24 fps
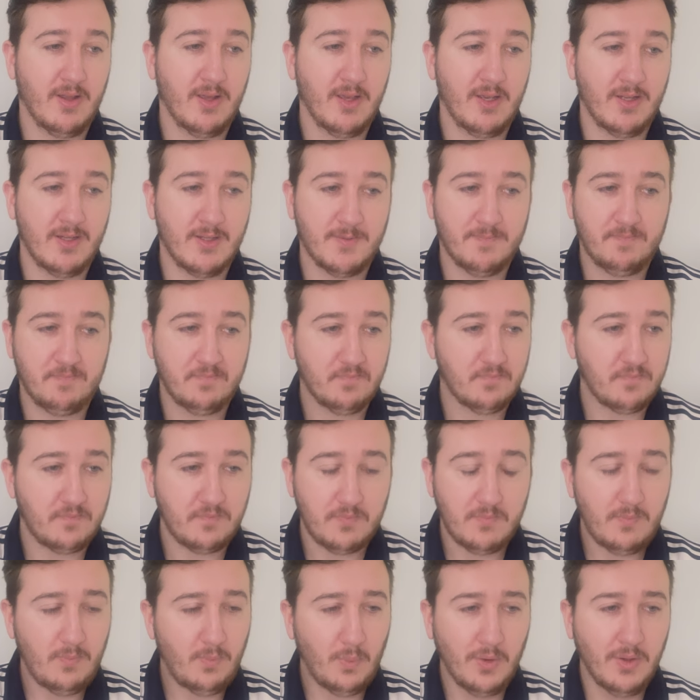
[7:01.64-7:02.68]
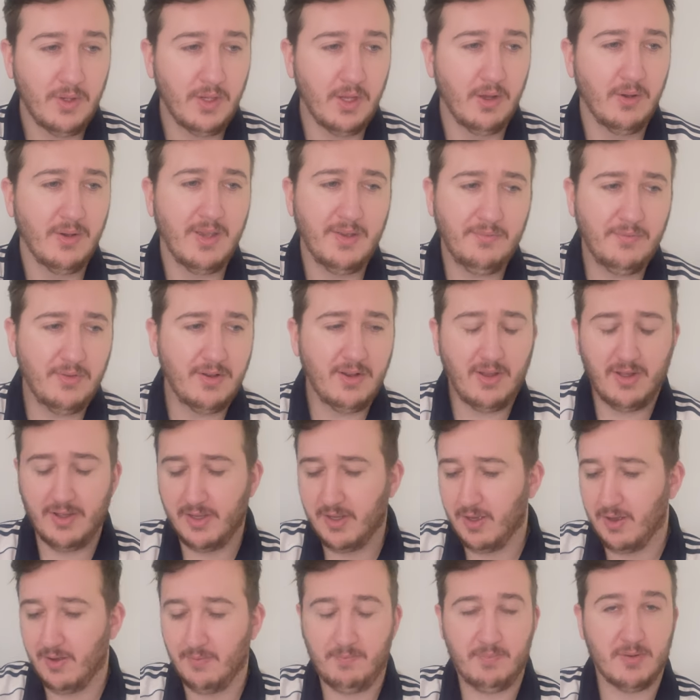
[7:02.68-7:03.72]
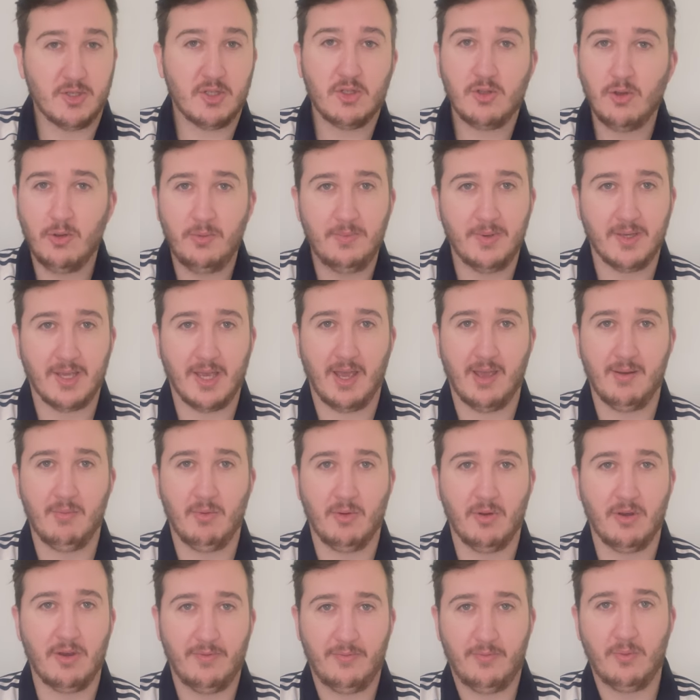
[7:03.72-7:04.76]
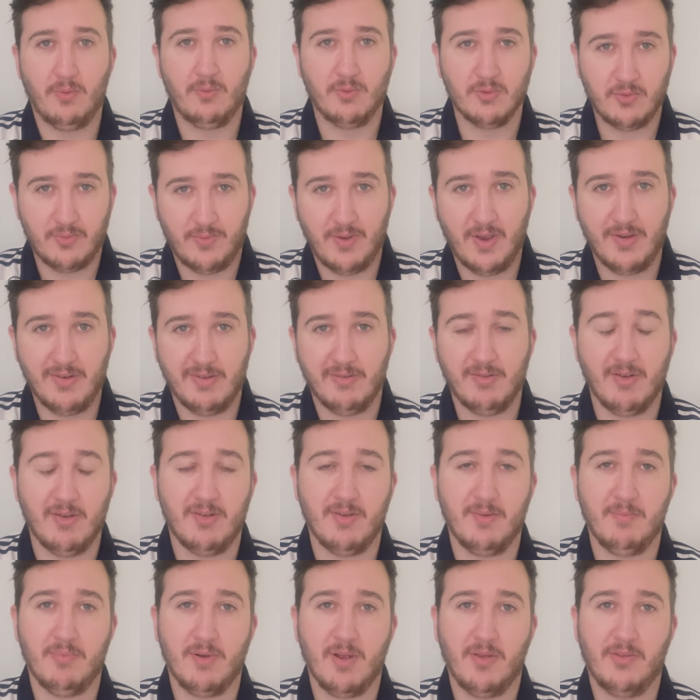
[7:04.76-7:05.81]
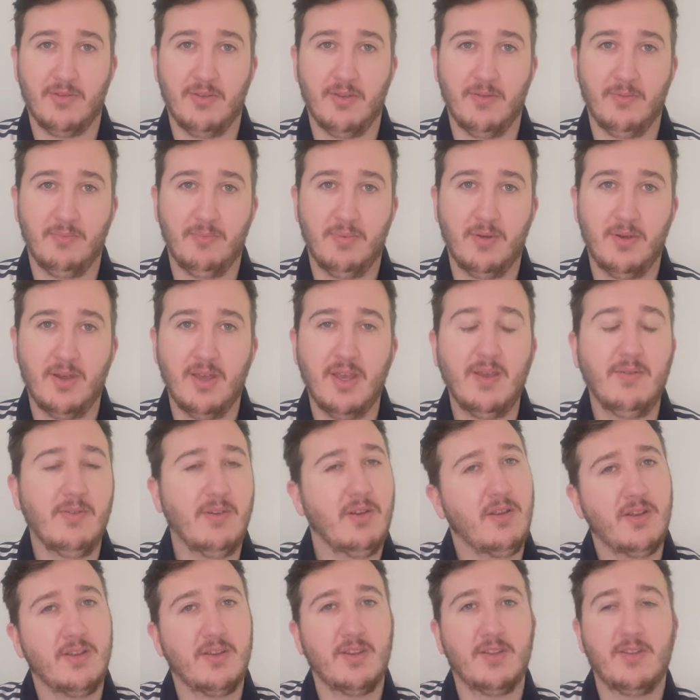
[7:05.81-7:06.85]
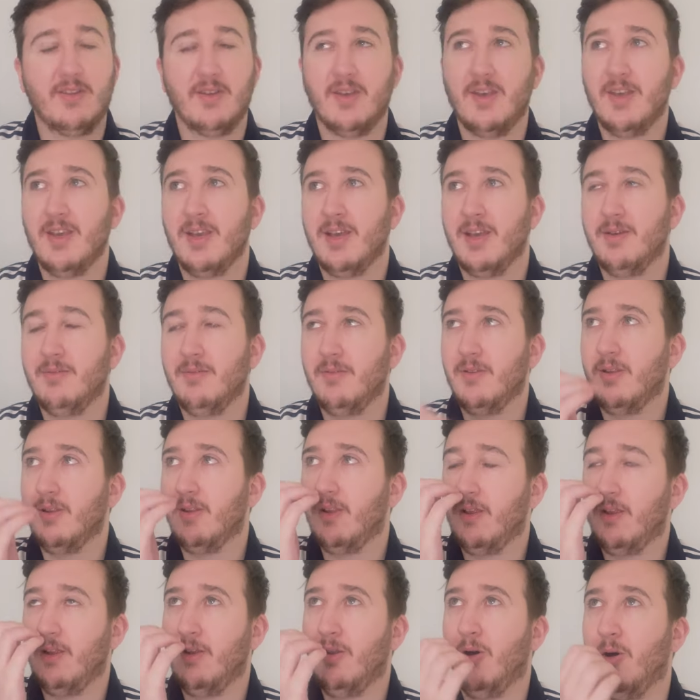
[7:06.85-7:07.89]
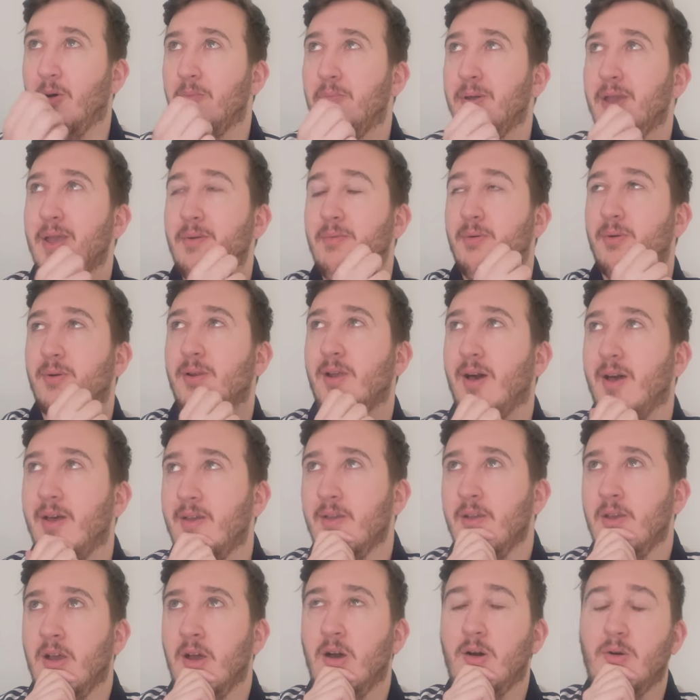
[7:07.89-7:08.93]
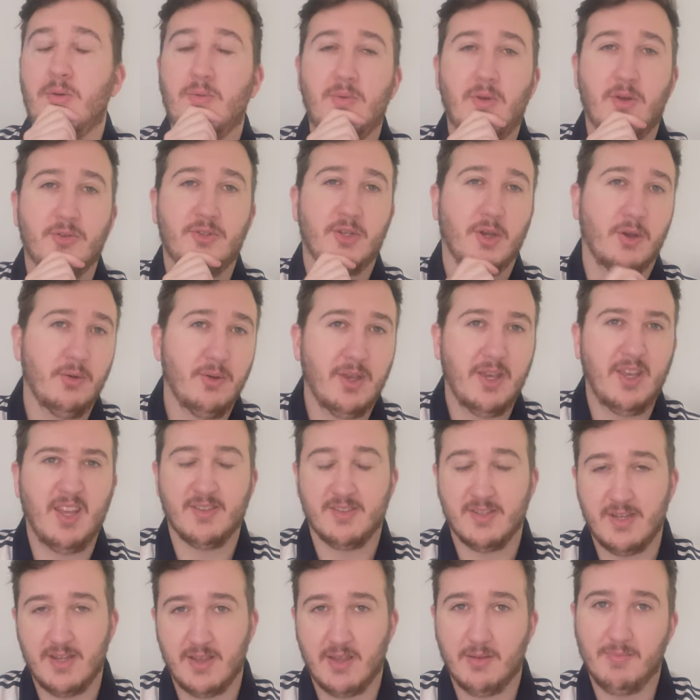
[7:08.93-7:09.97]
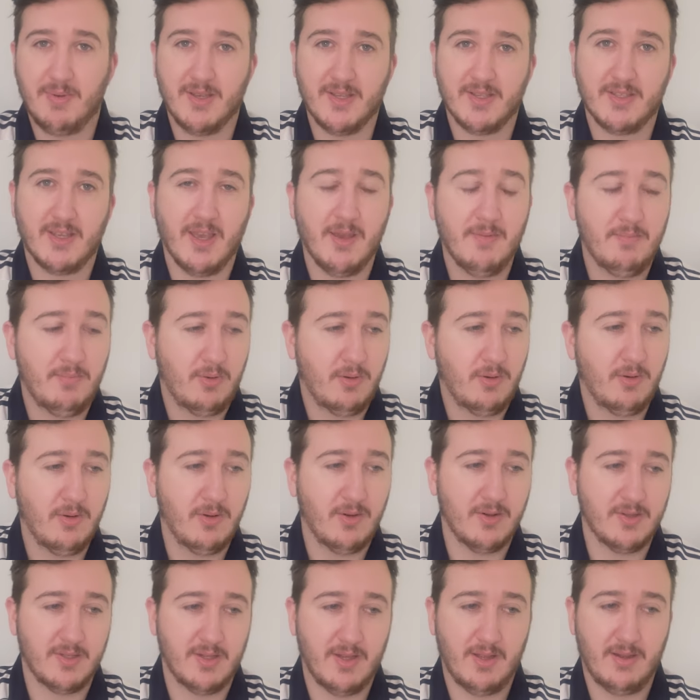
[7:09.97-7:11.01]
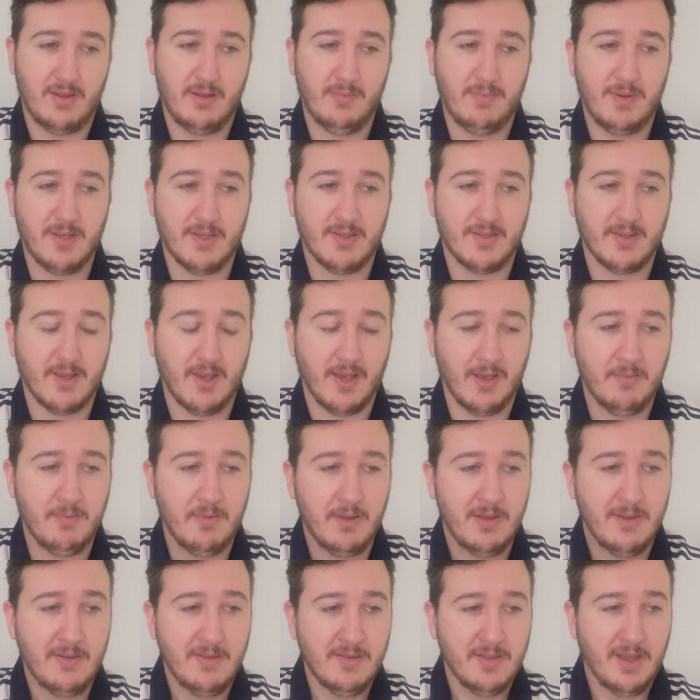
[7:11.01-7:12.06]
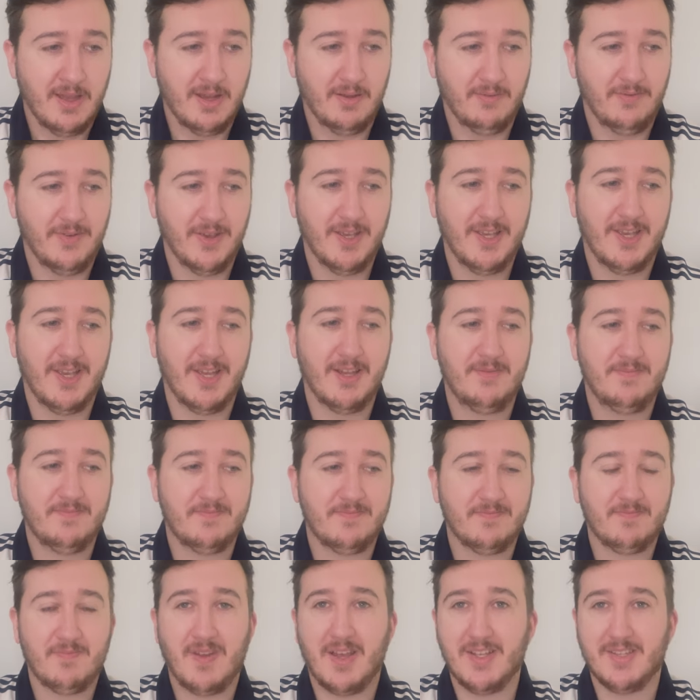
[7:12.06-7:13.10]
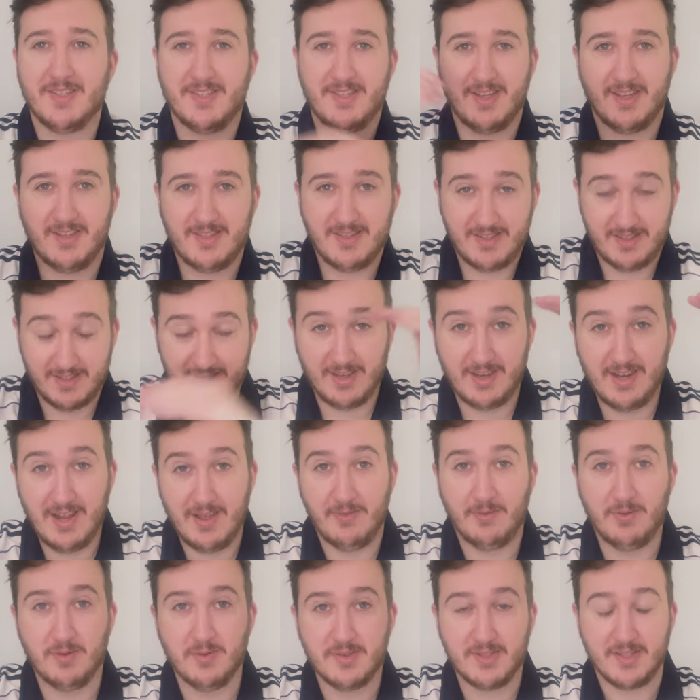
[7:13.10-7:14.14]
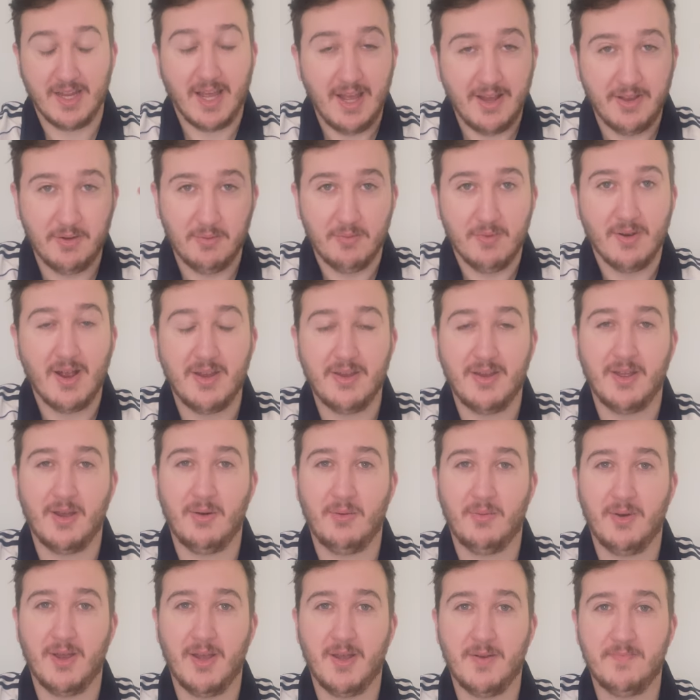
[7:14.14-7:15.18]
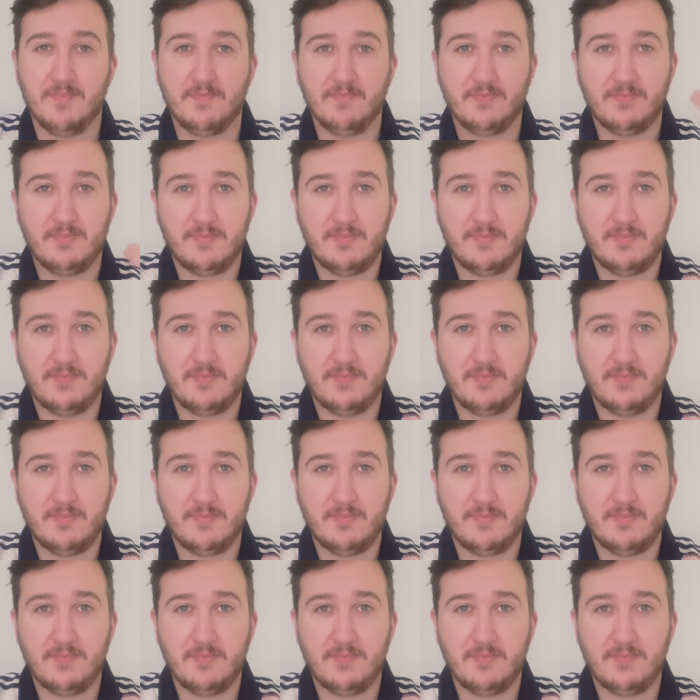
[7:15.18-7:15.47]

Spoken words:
need. You know, even like Bissouma came on and I thought was very, very impressive. But even like this, a lot of people were like, oh, well, Adoghi hasn't had the best game. Poro hasn't had the best game. And I'm thinking, that's the level of standard we're at now, where